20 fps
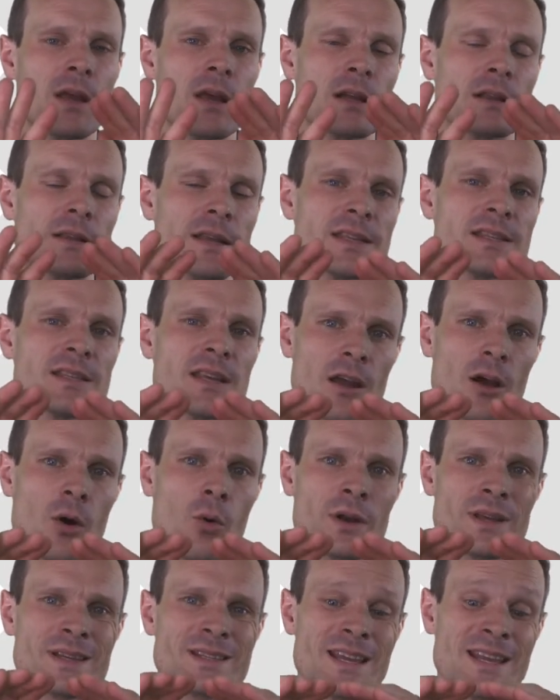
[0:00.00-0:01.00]
Let's say I
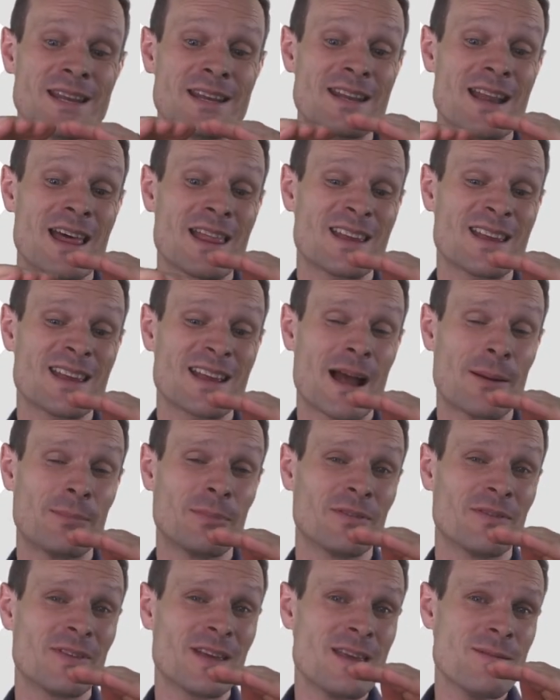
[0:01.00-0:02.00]
want to send another
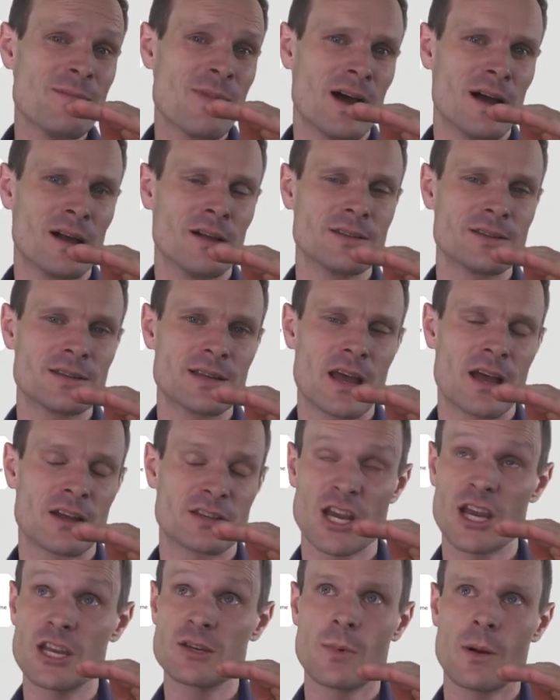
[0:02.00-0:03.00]
couple of emails. I
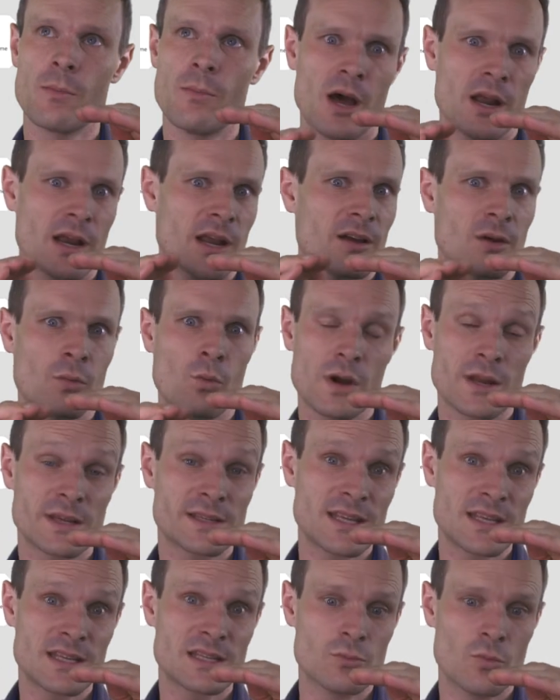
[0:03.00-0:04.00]
change my mind, I want to
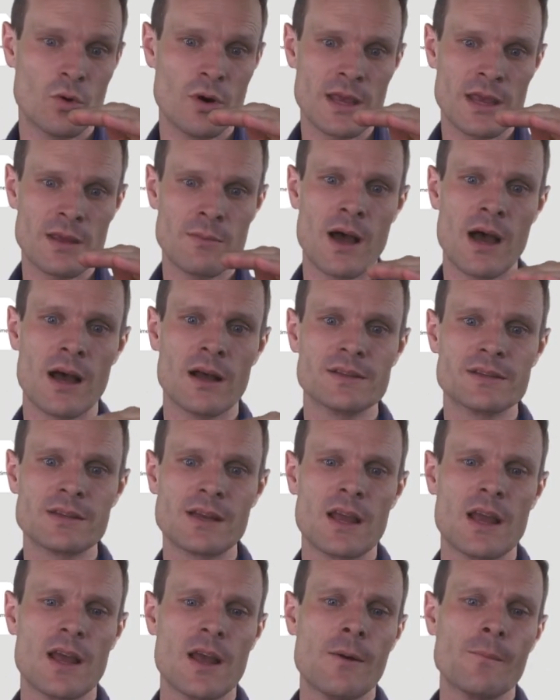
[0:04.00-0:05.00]
send some more emails.
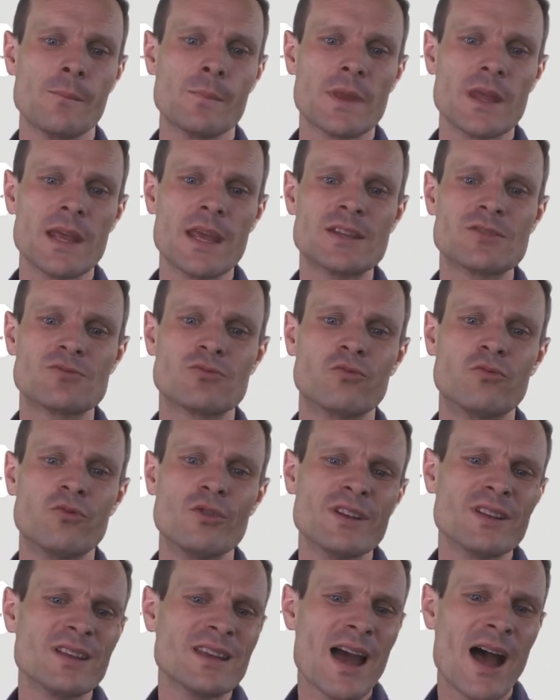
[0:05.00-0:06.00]
It's
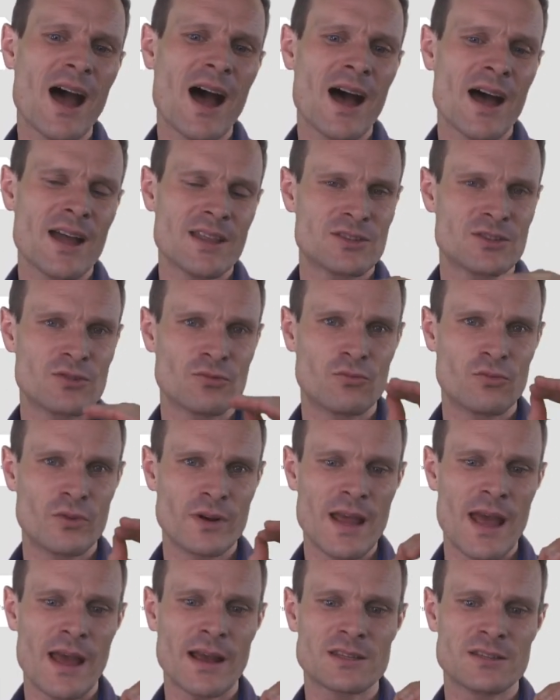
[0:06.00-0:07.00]
really hard to
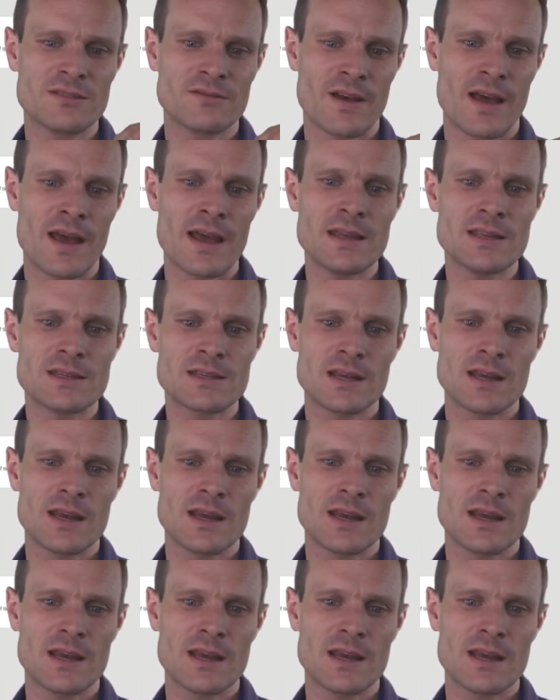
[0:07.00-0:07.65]
reactivate